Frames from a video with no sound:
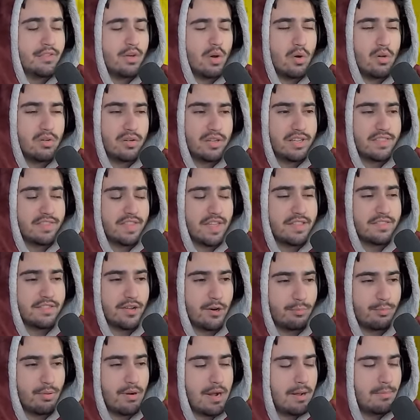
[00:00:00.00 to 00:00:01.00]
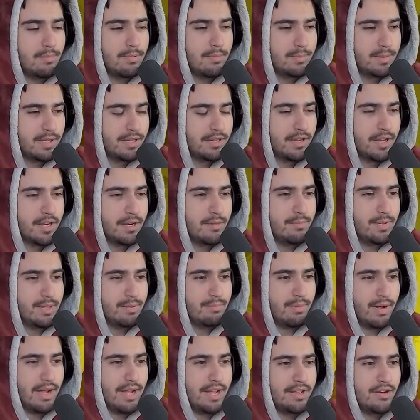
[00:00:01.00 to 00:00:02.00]
The only thing they're probably going to be
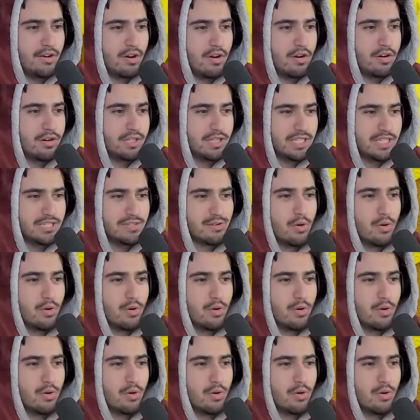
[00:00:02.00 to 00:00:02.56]
buying are these